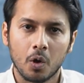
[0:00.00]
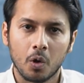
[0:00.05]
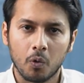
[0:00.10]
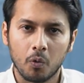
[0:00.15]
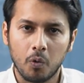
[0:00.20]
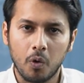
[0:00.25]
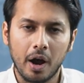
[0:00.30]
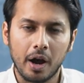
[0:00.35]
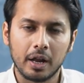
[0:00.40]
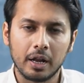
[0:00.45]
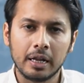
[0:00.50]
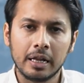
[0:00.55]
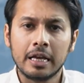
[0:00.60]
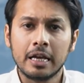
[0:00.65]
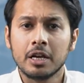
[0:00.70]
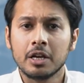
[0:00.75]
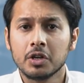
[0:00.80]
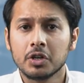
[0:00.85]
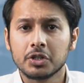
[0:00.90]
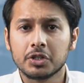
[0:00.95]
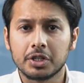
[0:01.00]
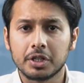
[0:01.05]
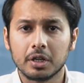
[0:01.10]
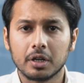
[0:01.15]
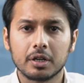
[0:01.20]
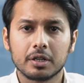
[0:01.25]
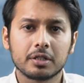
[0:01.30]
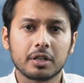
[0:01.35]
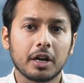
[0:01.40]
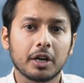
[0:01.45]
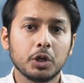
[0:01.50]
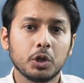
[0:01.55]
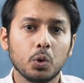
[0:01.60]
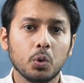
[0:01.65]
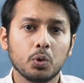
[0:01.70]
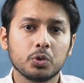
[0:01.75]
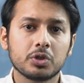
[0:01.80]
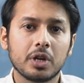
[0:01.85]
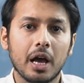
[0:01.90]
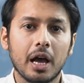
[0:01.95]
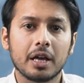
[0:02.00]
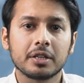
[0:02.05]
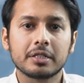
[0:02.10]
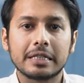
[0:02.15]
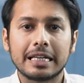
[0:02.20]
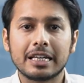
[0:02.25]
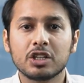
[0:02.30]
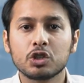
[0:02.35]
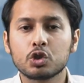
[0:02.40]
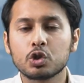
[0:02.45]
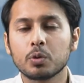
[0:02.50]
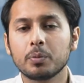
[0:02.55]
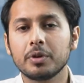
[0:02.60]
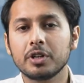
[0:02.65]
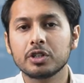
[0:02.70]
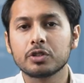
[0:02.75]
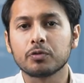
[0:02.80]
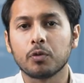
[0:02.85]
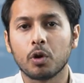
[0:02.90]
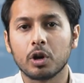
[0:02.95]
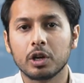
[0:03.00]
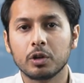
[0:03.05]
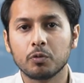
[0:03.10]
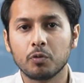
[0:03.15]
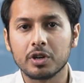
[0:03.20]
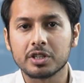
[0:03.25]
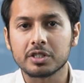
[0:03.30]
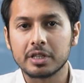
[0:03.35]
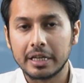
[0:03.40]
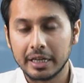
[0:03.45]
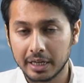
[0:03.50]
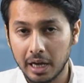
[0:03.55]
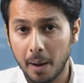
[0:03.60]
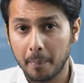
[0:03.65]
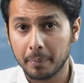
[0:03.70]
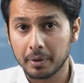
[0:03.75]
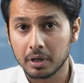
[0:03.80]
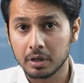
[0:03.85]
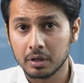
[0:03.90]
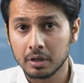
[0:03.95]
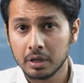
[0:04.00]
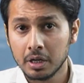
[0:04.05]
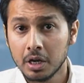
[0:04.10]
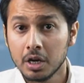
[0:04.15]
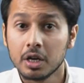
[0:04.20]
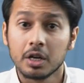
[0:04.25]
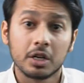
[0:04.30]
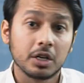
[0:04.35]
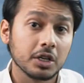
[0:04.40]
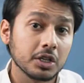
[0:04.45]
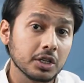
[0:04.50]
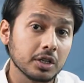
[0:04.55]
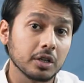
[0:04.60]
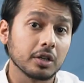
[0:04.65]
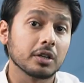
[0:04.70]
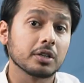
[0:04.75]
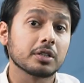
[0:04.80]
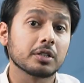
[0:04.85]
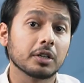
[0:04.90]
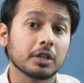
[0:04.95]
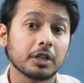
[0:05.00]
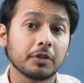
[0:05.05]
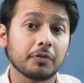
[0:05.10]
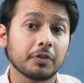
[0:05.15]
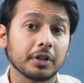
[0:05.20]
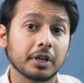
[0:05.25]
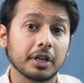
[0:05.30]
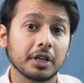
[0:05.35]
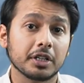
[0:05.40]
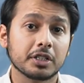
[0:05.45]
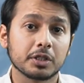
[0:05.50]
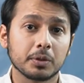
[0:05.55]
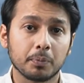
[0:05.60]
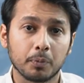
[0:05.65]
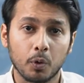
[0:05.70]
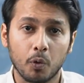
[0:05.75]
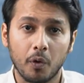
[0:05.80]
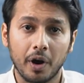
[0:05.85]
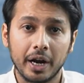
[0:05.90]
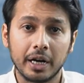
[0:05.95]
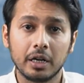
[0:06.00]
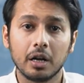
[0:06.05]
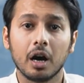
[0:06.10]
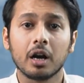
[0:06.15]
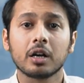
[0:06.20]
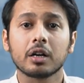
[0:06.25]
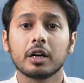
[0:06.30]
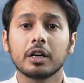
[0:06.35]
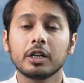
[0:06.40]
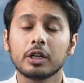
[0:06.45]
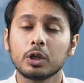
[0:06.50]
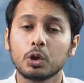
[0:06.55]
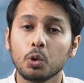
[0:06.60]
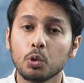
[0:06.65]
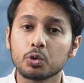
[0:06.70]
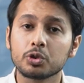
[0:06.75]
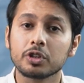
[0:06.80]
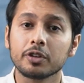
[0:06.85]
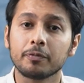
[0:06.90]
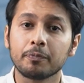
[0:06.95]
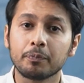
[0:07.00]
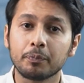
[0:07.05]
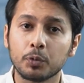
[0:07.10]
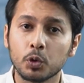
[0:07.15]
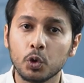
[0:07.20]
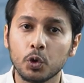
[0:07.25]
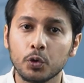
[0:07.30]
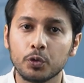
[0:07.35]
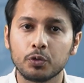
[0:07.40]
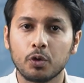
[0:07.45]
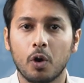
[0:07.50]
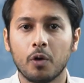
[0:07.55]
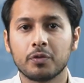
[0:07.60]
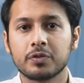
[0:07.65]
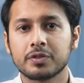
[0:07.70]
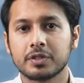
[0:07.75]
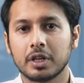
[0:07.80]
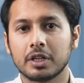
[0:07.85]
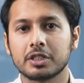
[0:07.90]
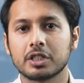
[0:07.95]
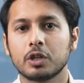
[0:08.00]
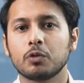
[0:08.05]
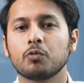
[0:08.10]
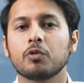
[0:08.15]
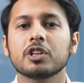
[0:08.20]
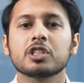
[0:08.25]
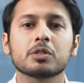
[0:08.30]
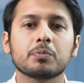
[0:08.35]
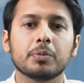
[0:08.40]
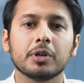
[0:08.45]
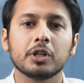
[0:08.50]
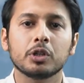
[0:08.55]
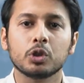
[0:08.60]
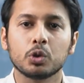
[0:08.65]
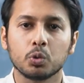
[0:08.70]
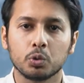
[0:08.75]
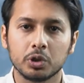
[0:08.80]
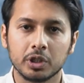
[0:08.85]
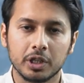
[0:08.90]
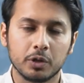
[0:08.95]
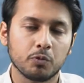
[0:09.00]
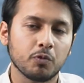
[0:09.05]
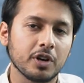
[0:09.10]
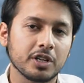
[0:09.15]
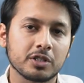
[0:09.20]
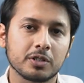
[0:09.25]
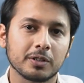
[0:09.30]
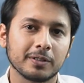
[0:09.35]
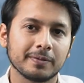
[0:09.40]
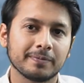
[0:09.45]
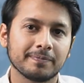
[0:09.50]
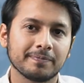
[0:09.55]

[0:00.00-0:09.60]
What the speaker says: While shares are used as instruments for investing capital, share certificates provide a conclusive proof of such investment to the investor.